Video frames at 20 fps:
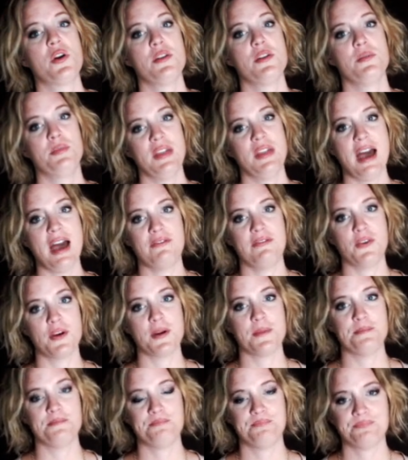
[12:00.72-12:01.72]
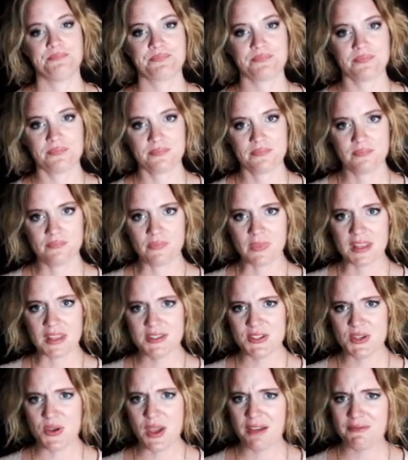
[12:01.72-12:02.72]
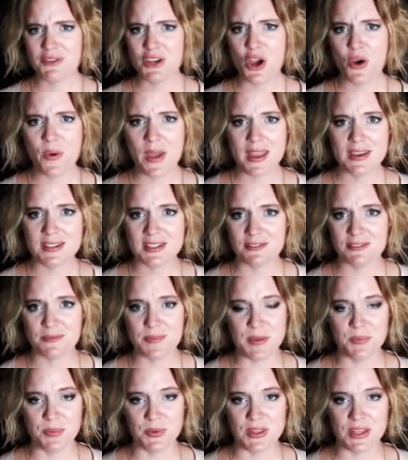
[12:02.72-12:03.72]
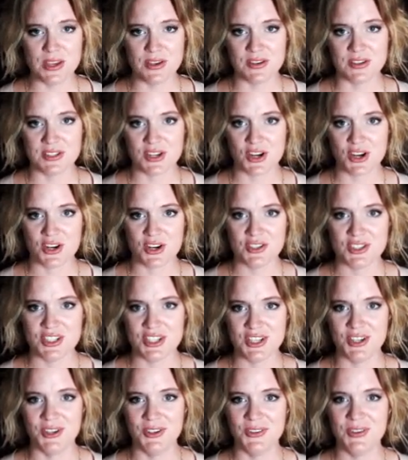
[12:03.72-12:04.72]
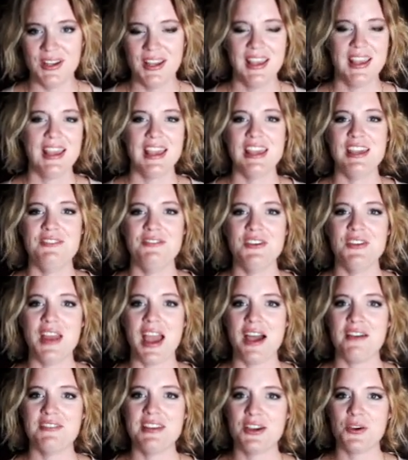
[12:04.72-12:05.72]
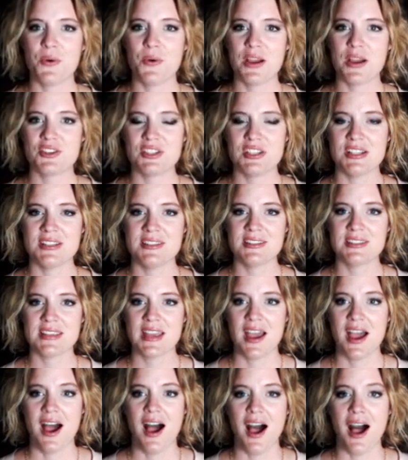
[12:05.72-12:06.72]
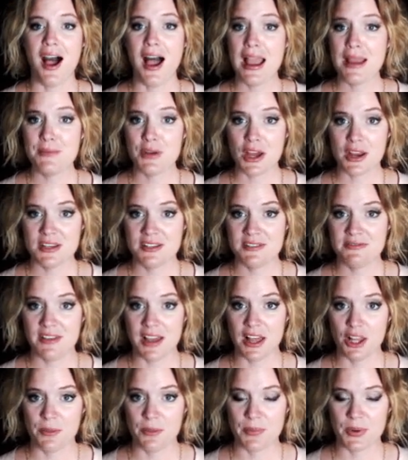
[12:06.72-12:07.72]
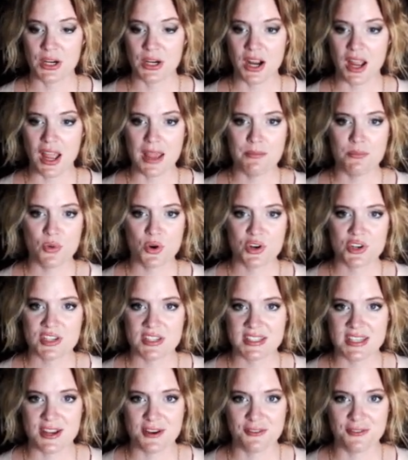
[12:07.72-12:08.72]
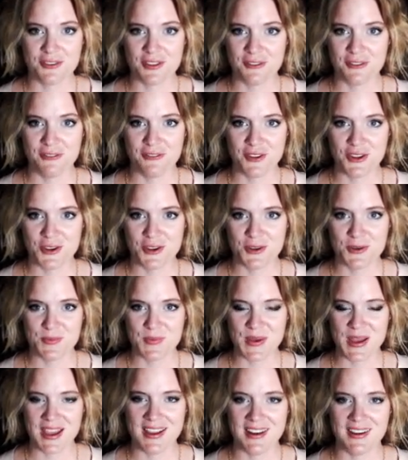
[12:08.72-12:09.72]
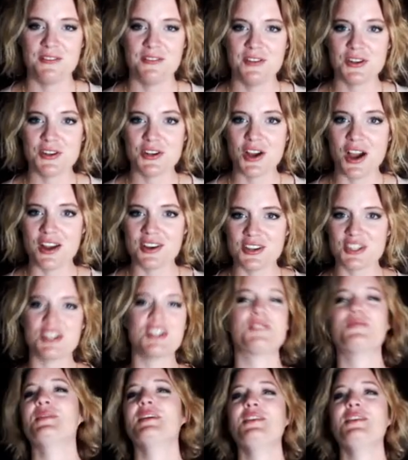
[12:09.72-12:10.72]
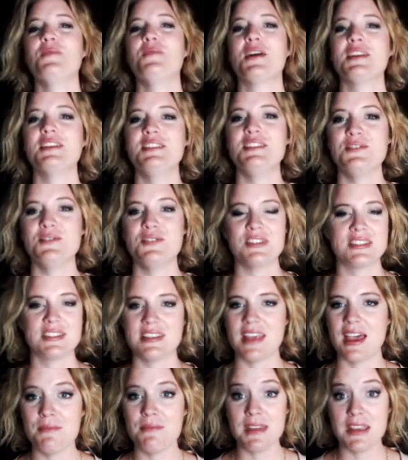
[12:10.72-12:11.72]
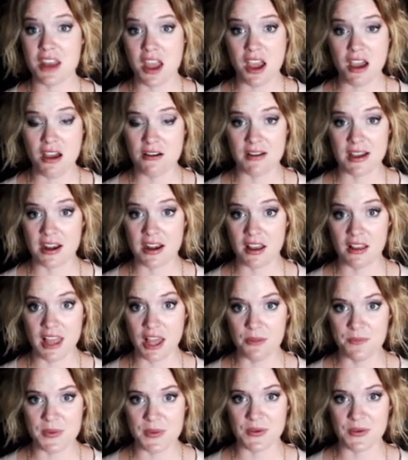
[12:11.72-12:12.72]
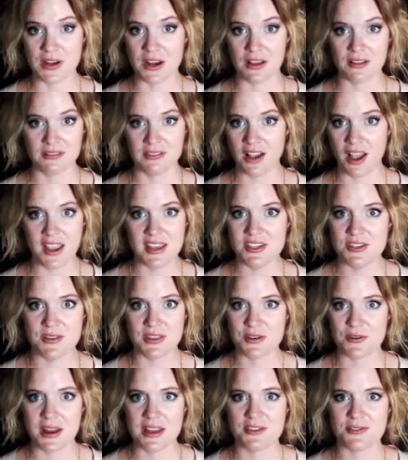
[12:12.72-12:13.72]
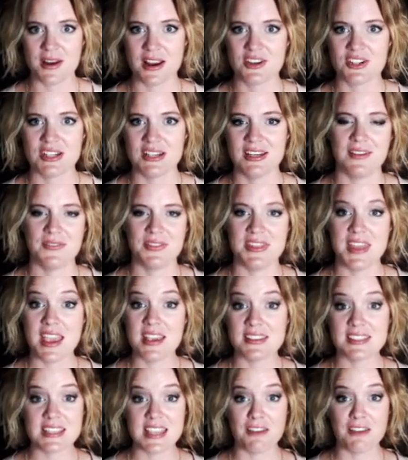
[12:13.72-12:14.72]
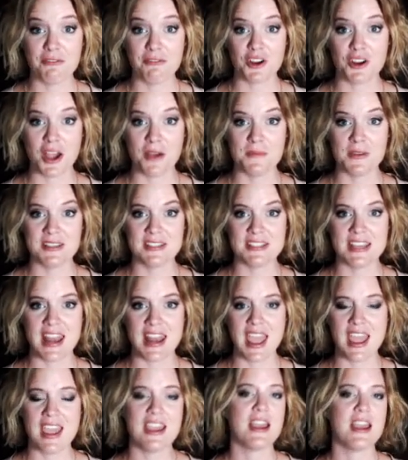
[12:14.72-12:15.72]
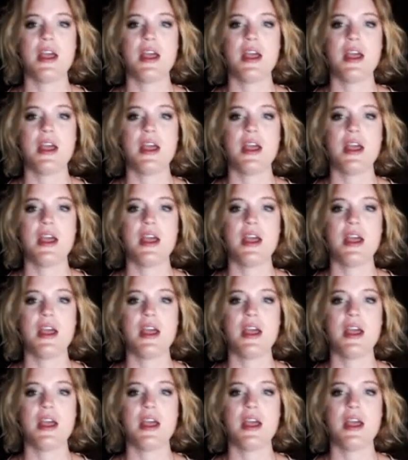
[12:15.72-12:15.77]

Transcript: the platform. So you have no end of people that you can turn to if you'd have any questions. I'm not a developer, I'm more just here for the food, but if you're not sure what you want to do, just let me know and I'll help you and I'll guide you in the right direction. Thanks again for coming today.